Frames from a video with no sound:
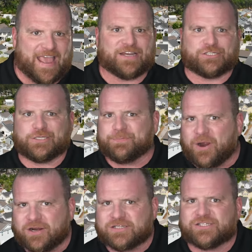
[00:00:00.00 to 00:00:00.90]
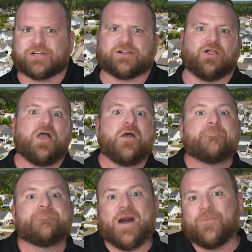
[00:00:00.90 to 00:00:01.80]
Ashley, Park Circle,
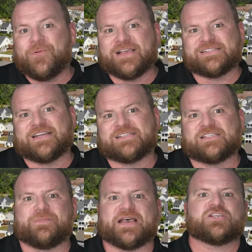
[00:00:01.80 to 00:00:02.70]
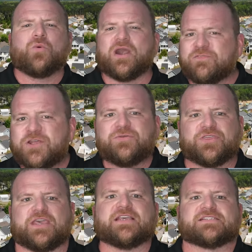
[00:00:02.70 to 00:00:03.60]
Mount Pleasant is the best. Whatever you
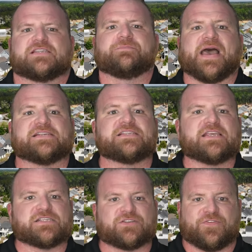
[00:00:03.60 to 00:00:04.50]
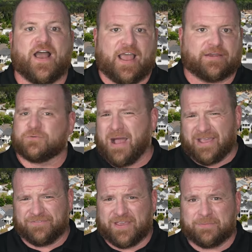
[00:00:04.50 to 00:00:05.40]
think is the best is fine. For
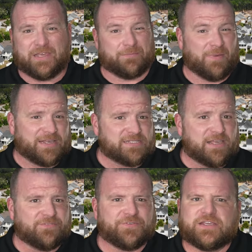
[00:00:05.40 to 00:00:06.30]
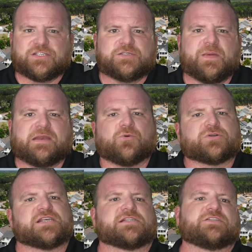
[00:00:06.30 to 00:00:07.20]
my family and myself, it just made
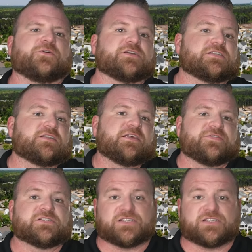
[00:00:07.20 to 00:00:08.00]
more sense for us to live in